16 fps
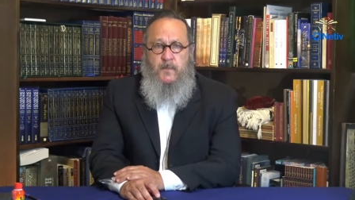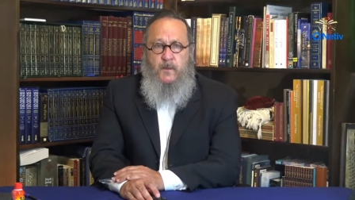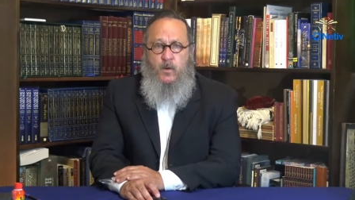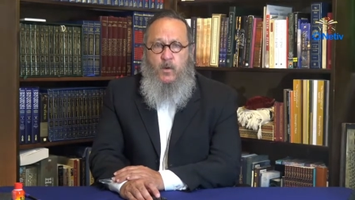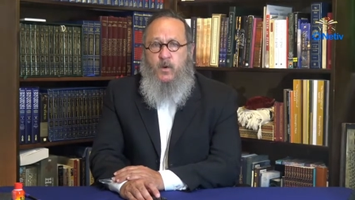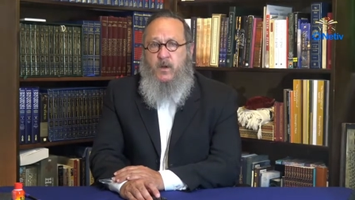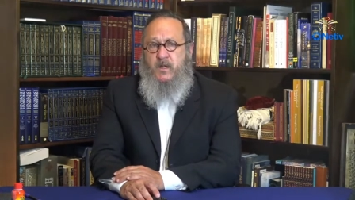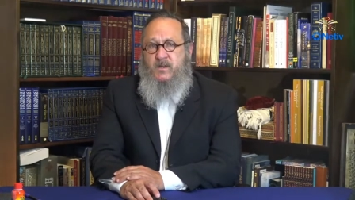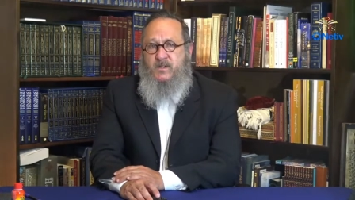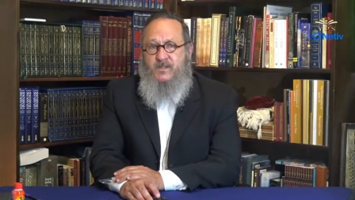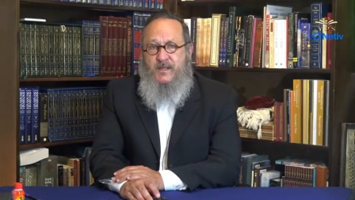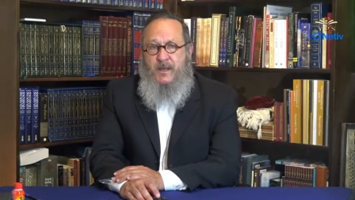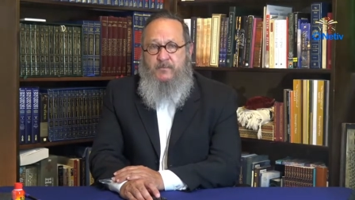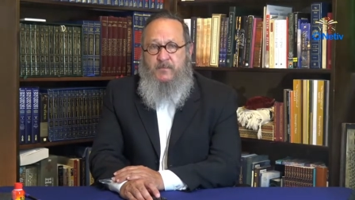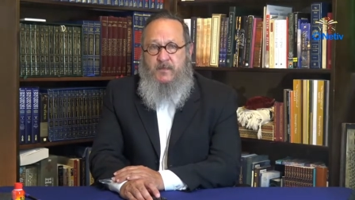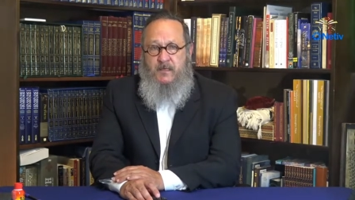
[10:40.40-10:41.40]
or
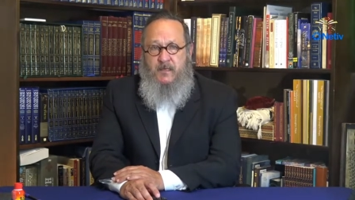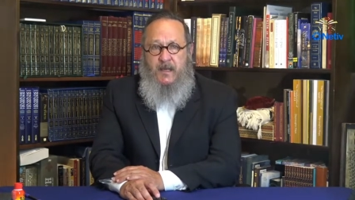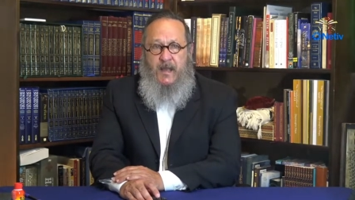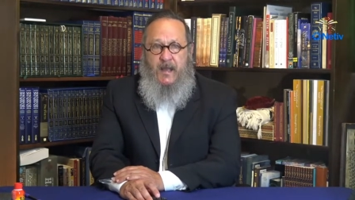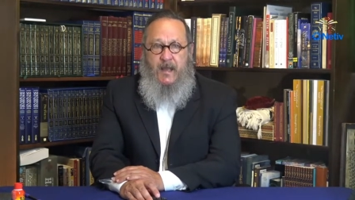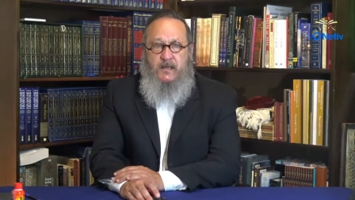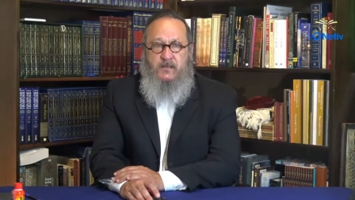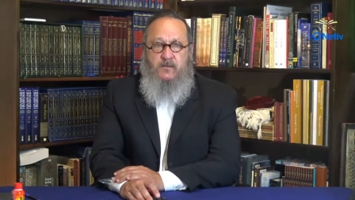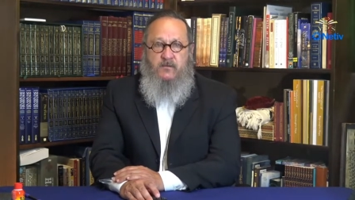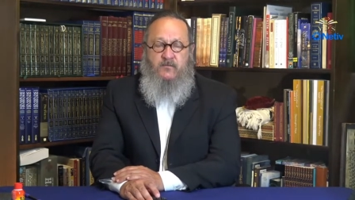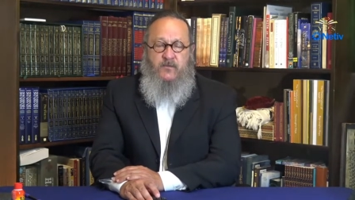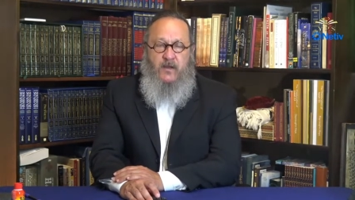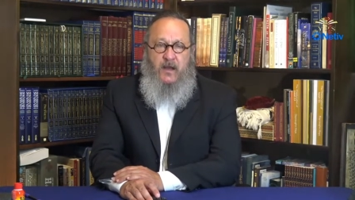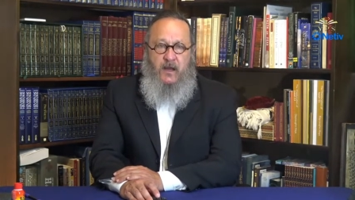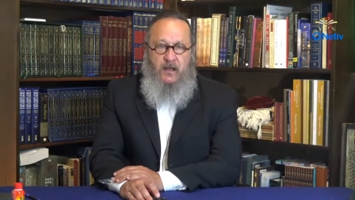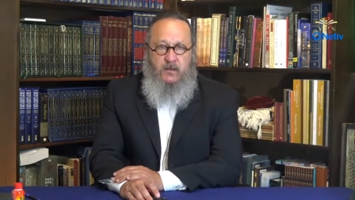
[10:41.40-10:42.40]
accept it as
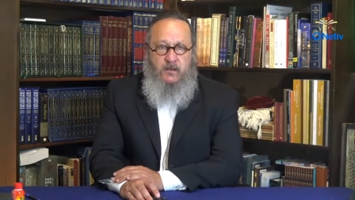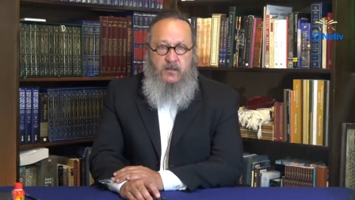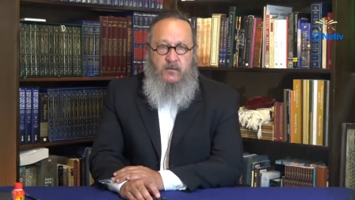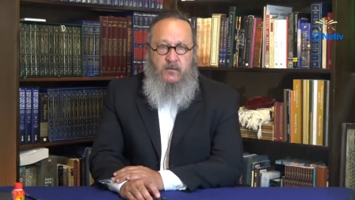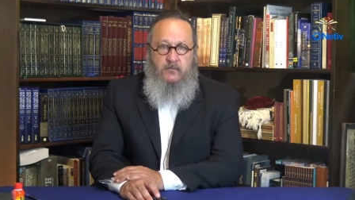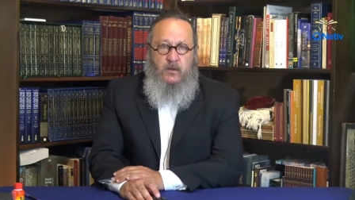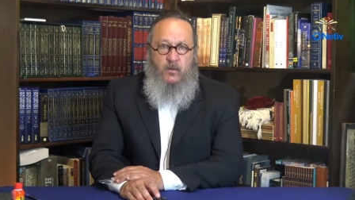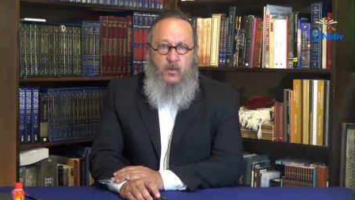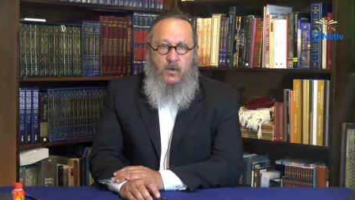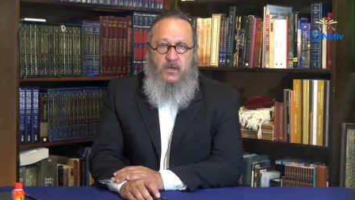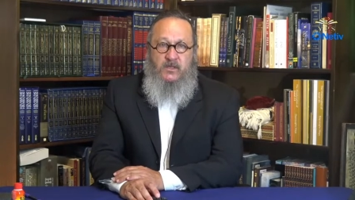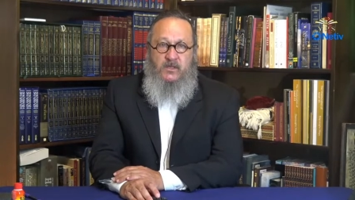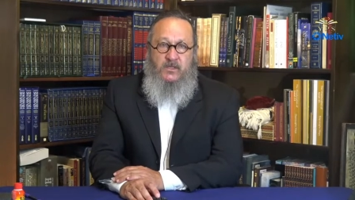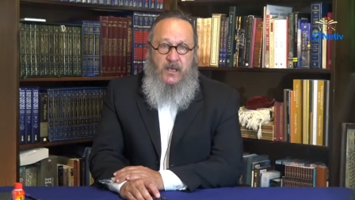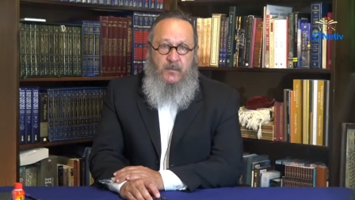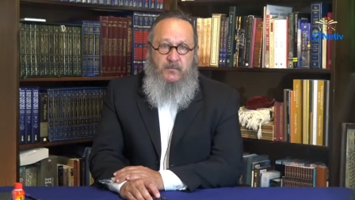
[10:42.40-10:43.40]
valid, were
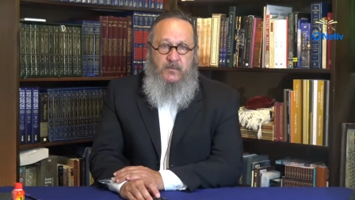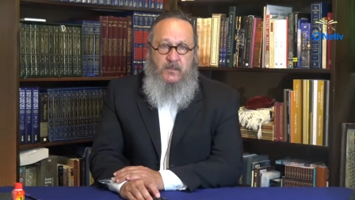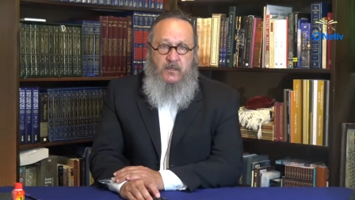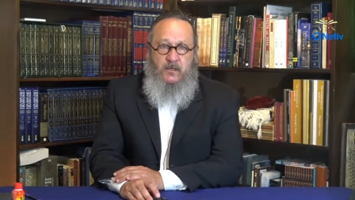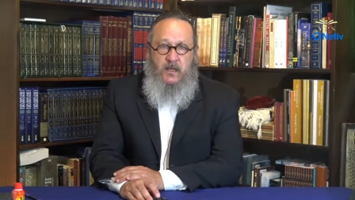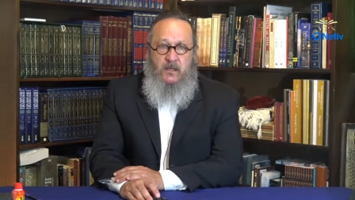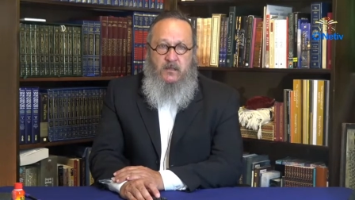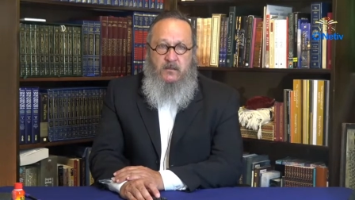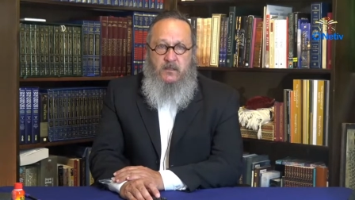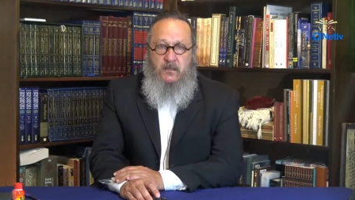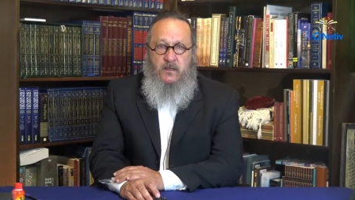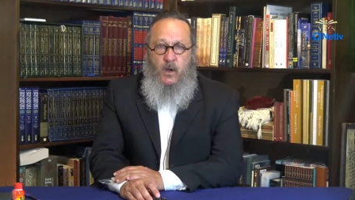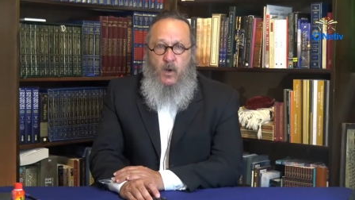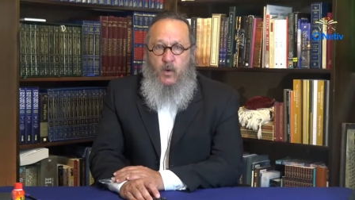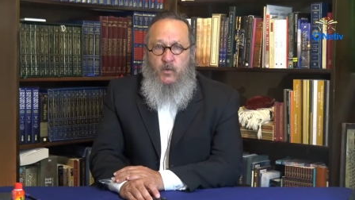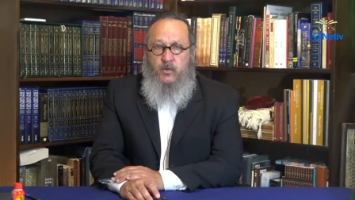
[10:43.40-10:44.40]
accepted, and the
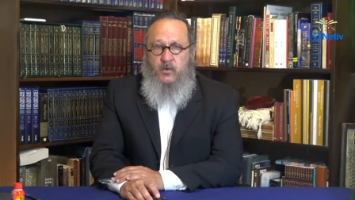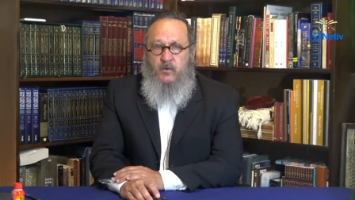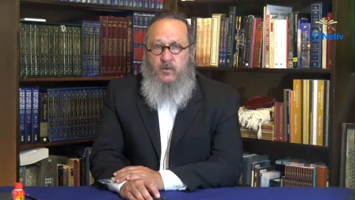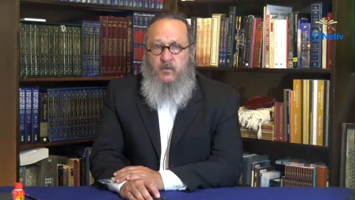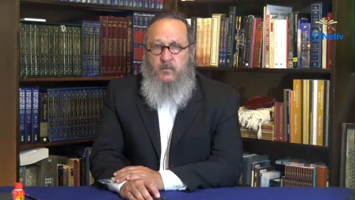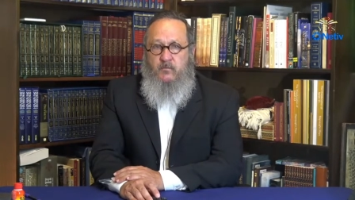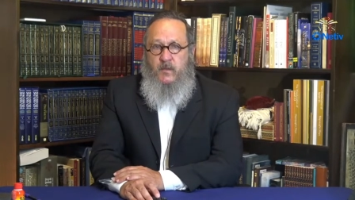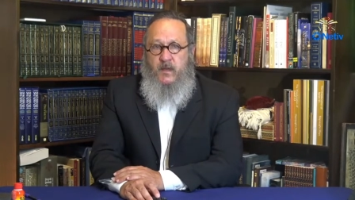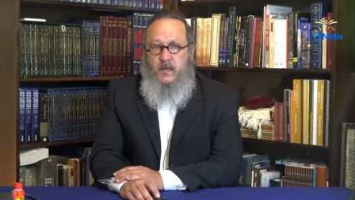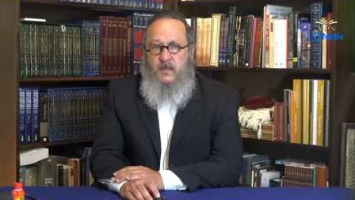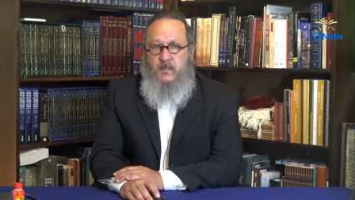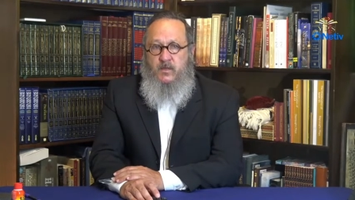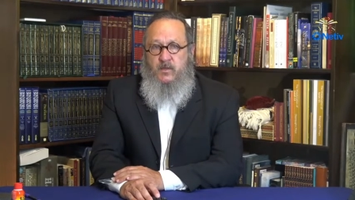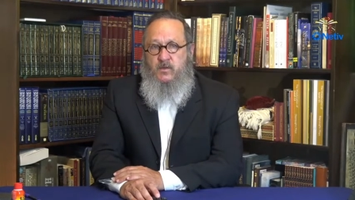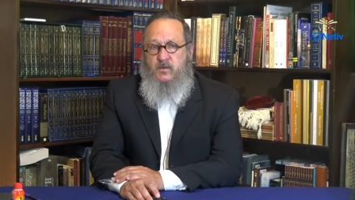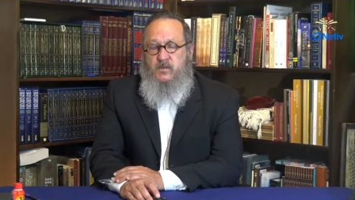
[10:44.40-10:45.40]
holder may
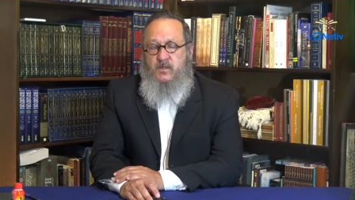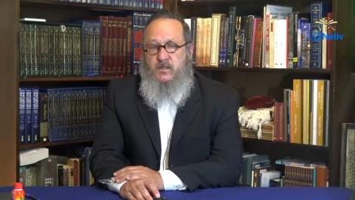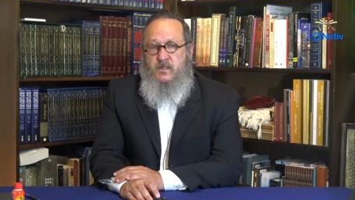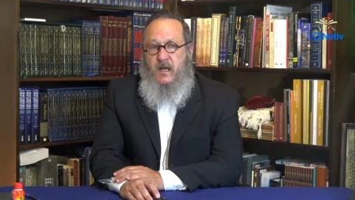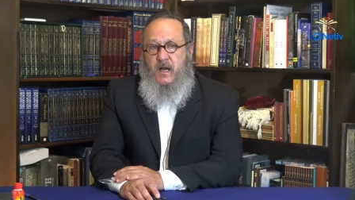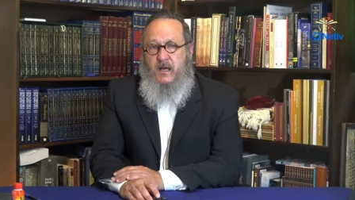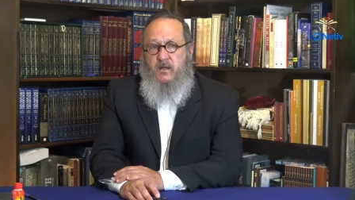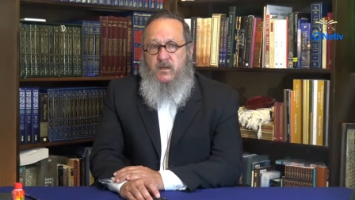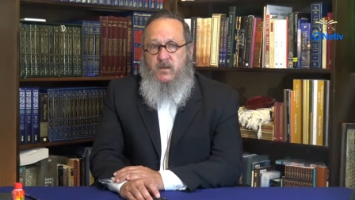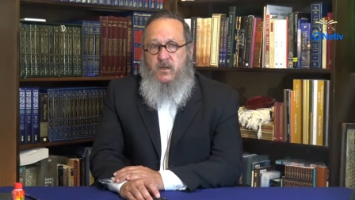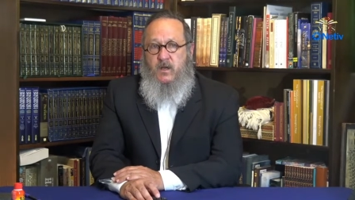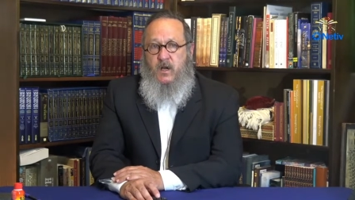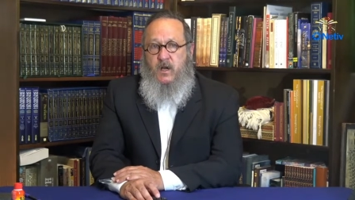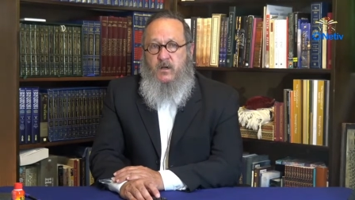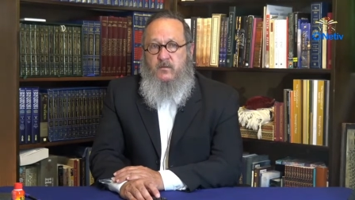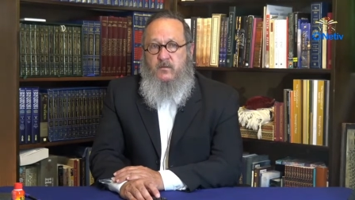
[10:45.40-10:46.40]
use the title
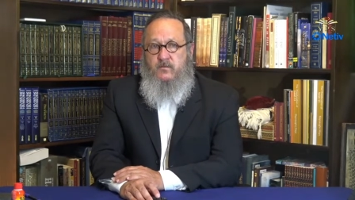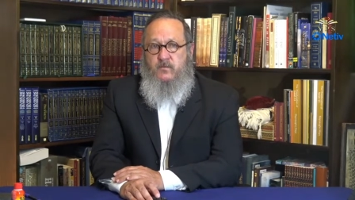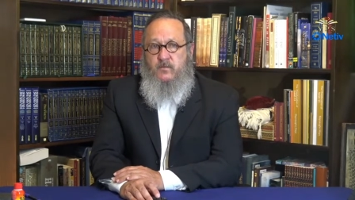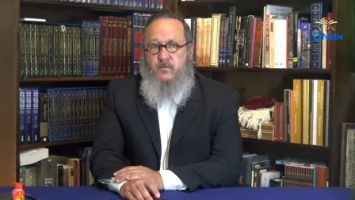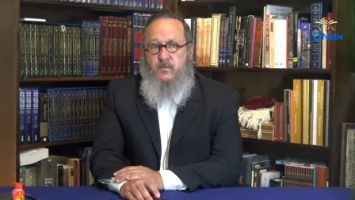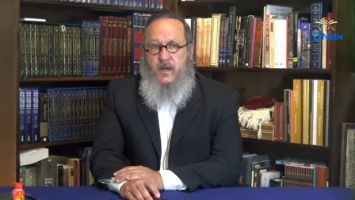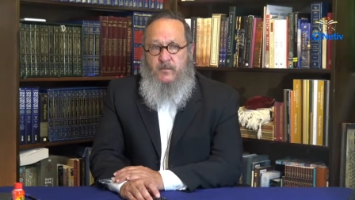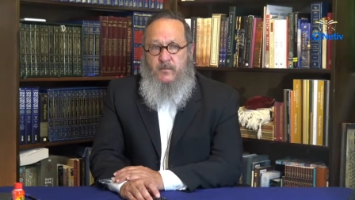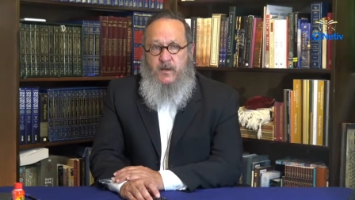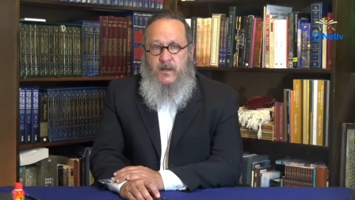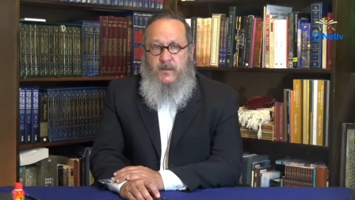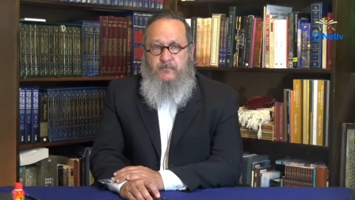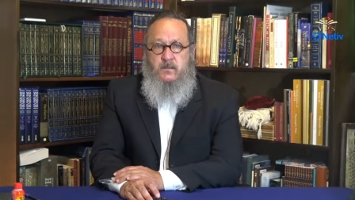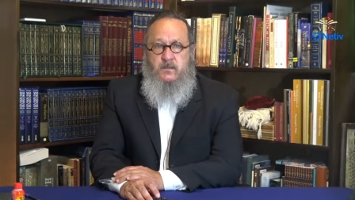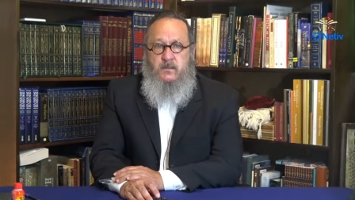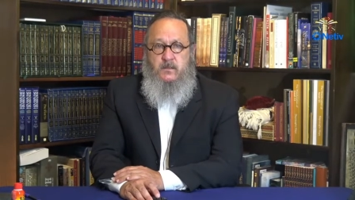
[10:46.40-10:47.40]
of rabbi.